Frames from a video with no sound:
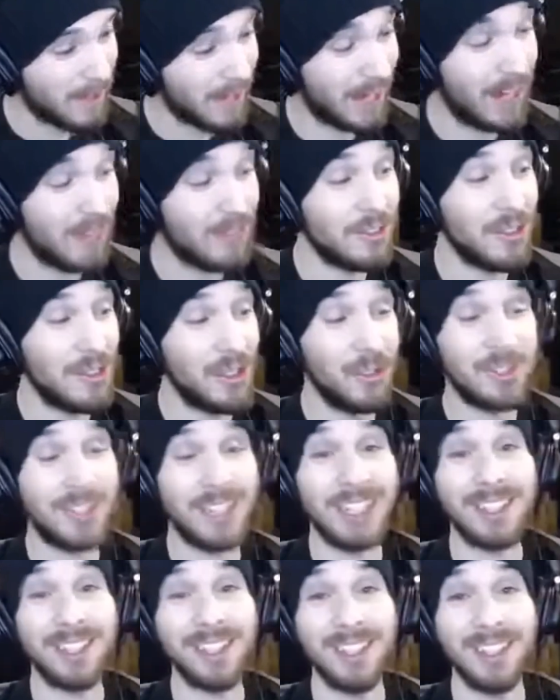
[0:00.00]
Yeah, I haven't
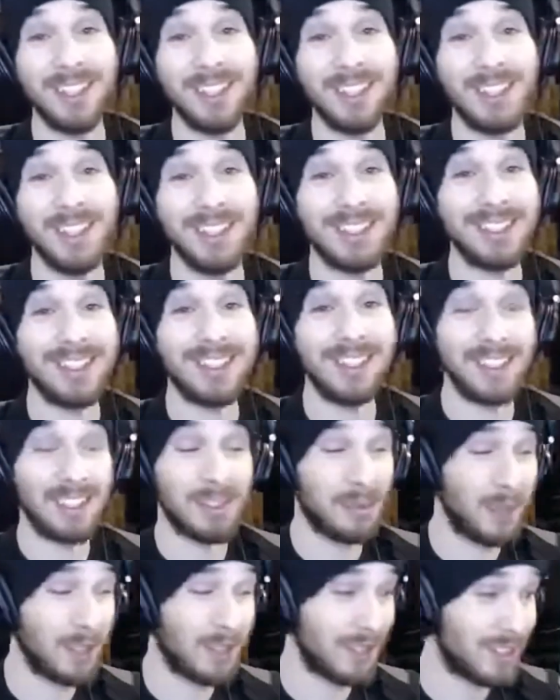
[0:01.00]
used that thing in like let's, six uh,